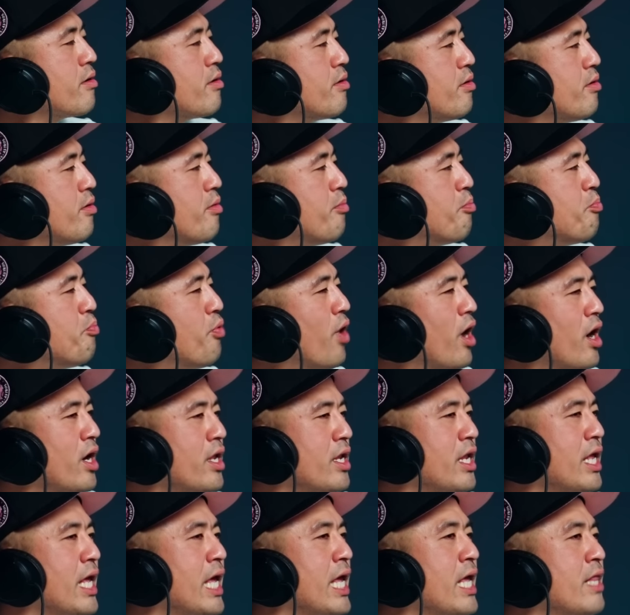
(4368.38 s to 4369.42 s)
still somebody's.
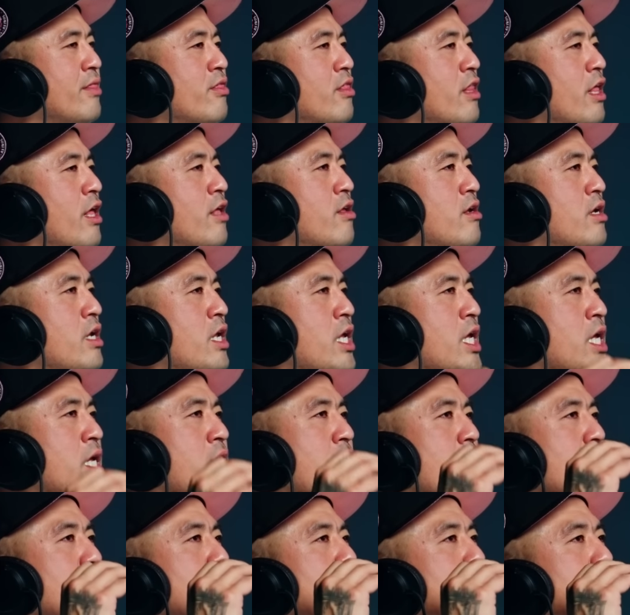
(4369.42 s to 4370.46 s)
But in in
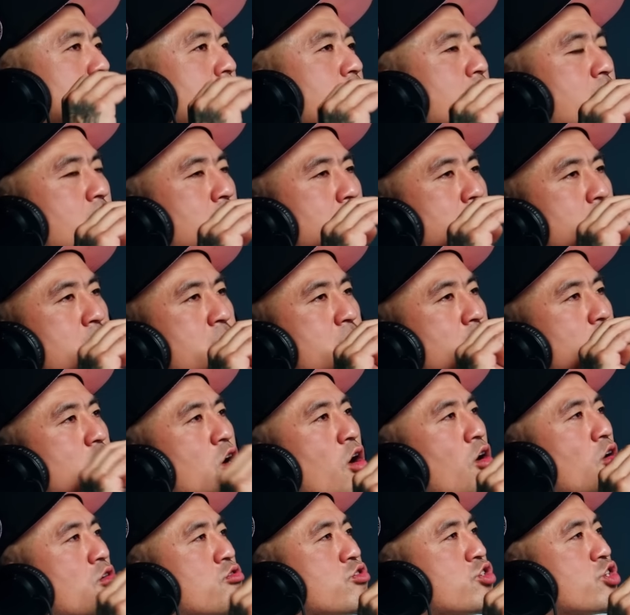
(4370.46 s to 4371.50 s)
in in the
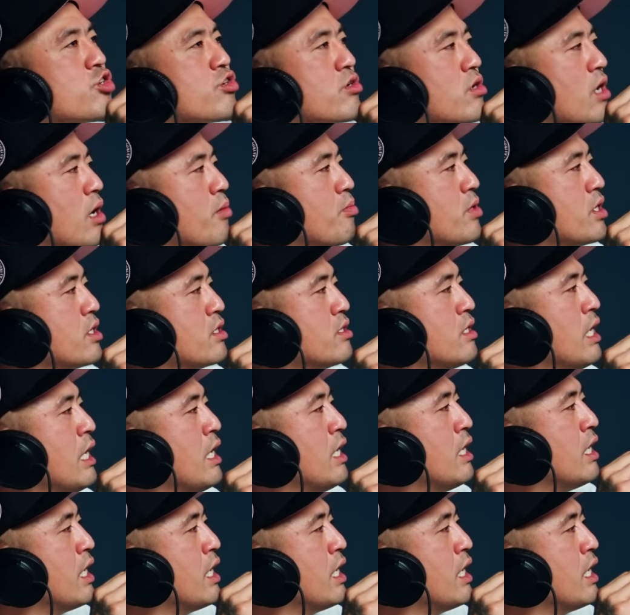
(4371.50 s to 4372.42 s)
culture, I mean.